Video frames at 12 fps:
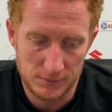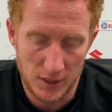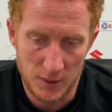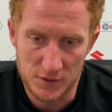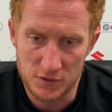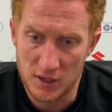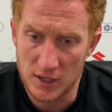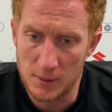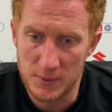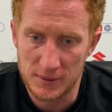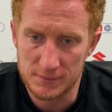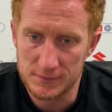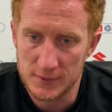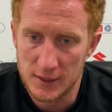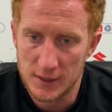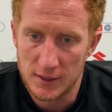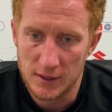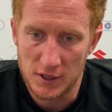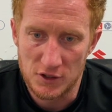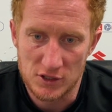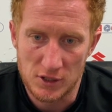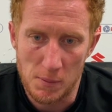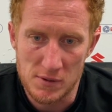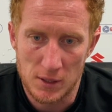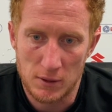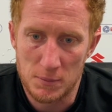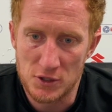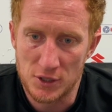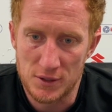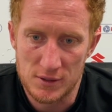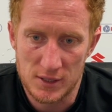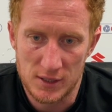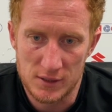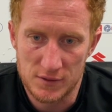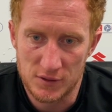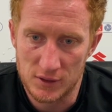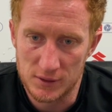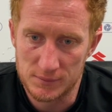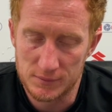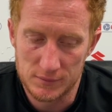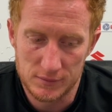As for a club, it just opens up opportunities for